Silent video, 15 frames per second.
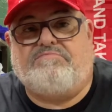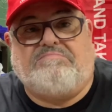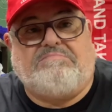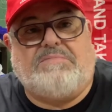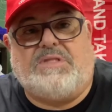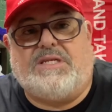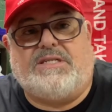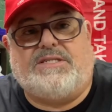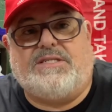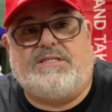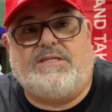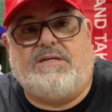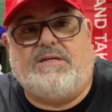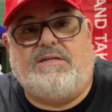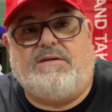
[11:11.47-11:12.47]
this is
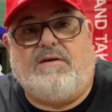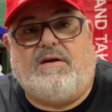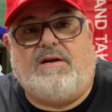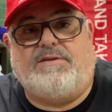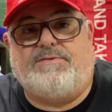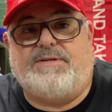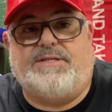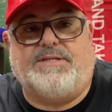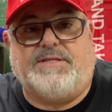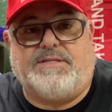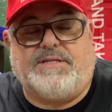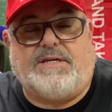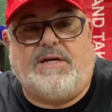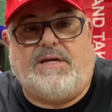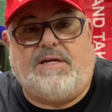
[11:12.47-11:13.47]
a good cartridge. This
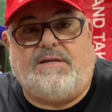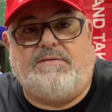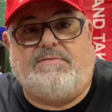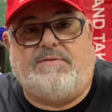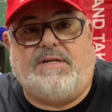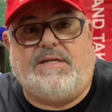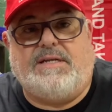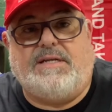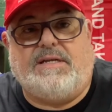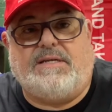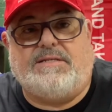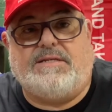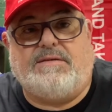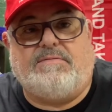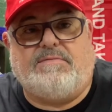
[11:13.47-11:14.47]
gun really
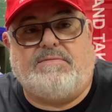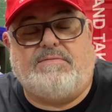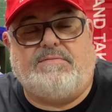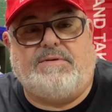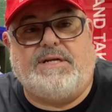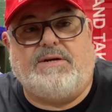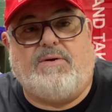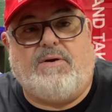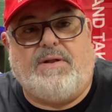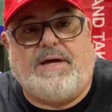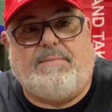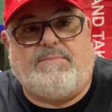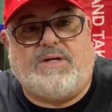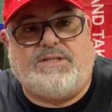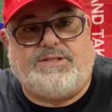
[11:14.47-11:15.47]
doesn't recoil
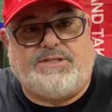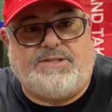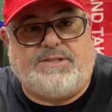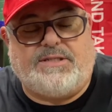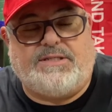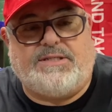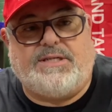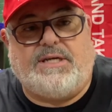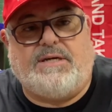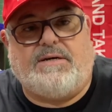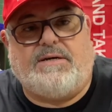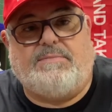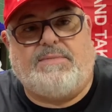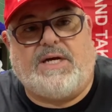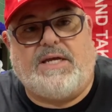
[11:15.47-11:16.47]
that much, as you can see
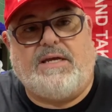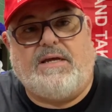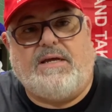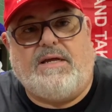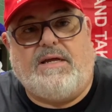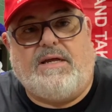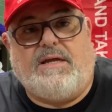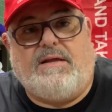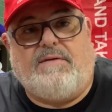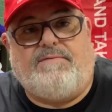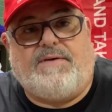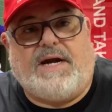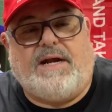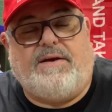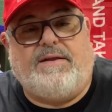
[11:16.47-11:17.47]
on my
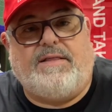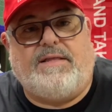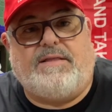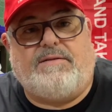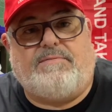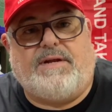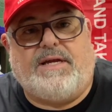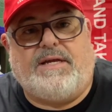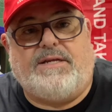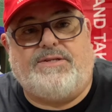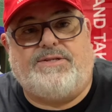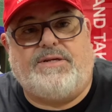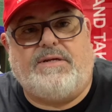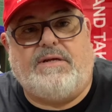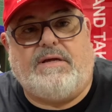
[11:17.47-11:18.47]
firing it at the
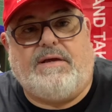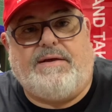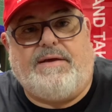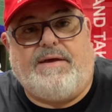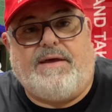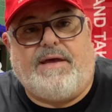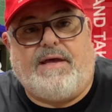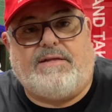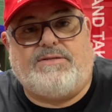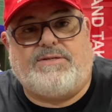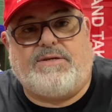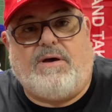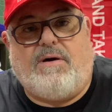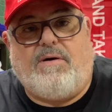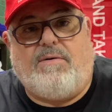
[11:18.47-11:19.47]
range. And
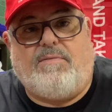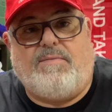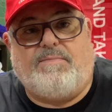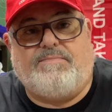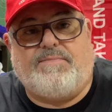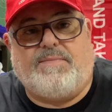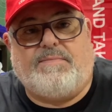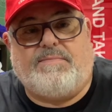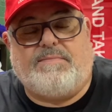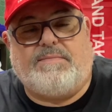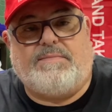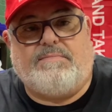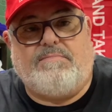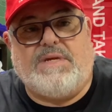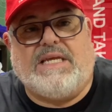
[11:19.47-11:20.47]
so,
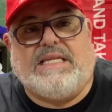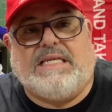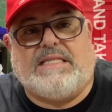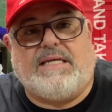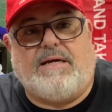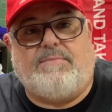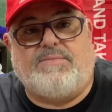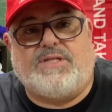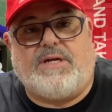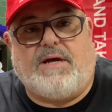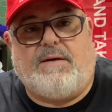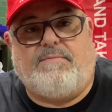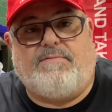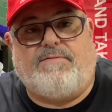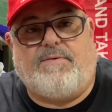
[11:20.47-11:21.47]
many thumbs
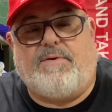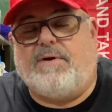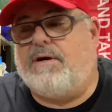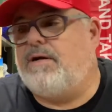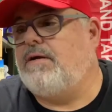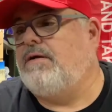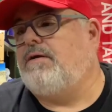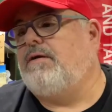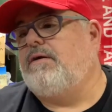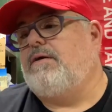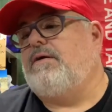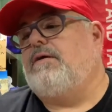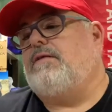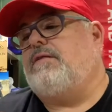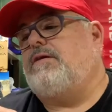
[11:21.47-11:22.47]
up for
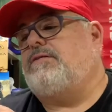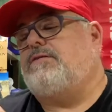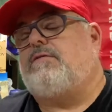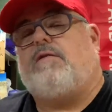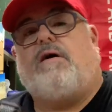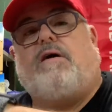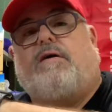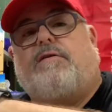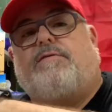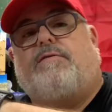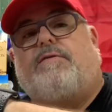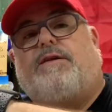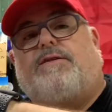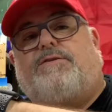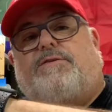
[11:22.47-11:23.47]
this Glock
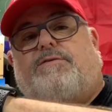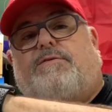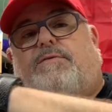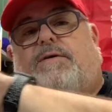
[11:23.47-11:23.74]
32.